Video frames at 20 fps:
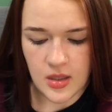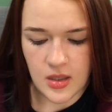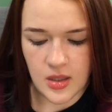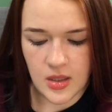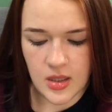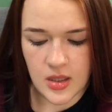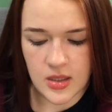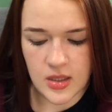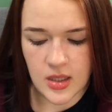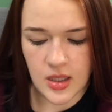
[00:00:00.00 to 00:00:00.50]

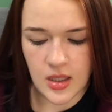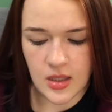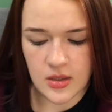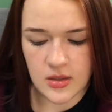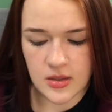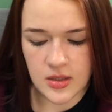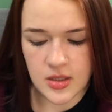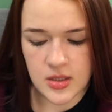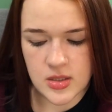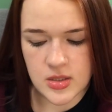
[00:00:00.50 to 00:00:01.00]
it
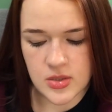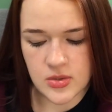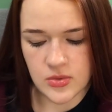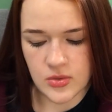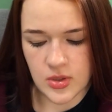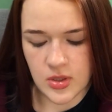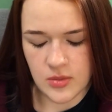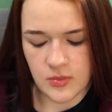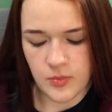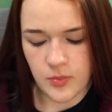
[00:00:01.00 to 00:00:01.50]
can lead to
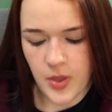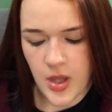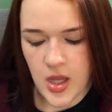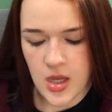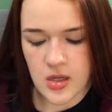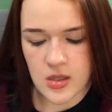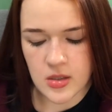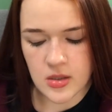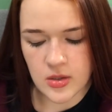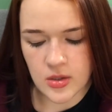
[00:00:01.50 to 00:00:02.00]

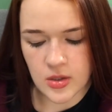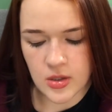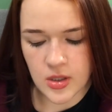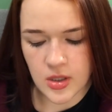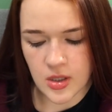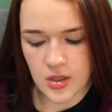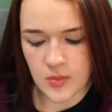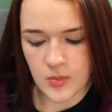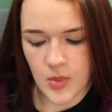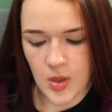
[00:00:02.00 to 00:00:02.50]
impaired
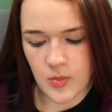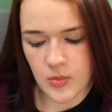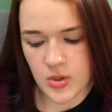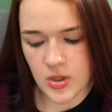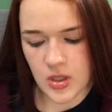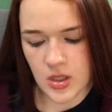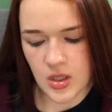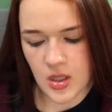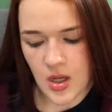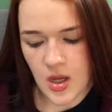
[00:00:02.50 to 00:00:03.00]
learning and
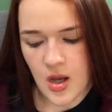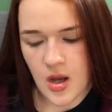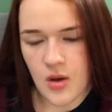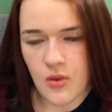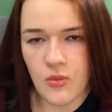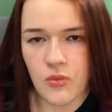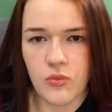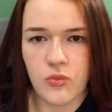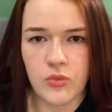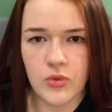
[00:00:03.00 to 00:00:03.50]
memory,
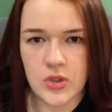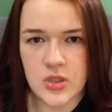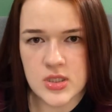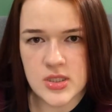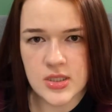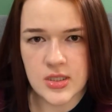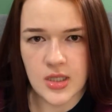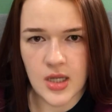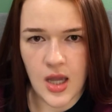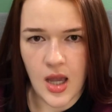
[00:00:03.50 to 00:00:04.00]

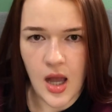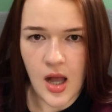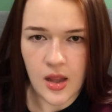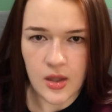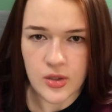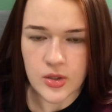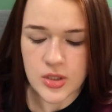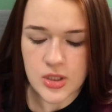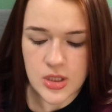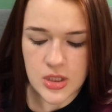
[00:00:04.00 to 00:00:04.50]
worsen
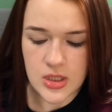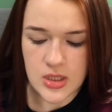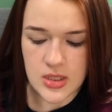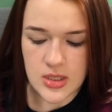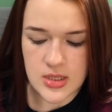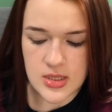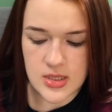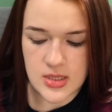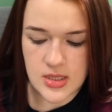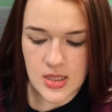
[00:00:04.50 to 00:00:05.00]

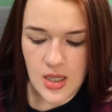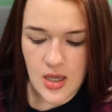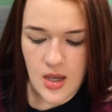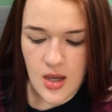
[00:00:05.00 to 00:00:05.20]
allergies,